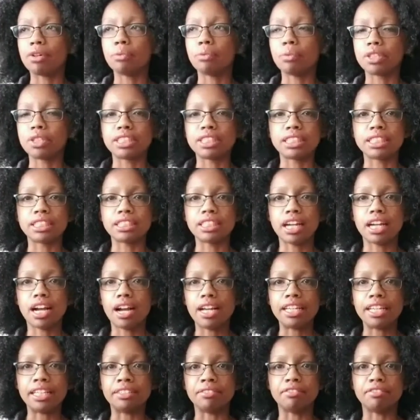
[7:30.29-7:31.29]
was
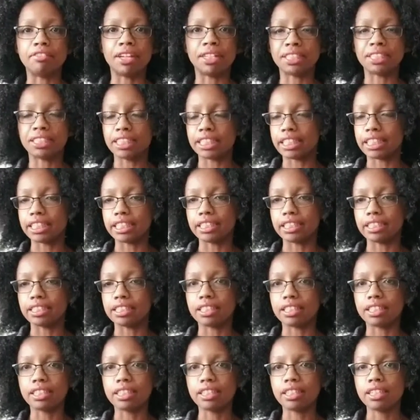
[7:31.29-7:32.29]

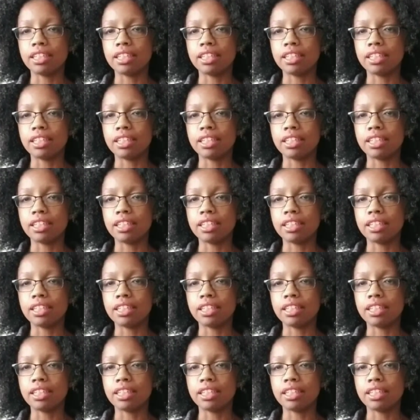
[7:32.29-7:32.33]
invented,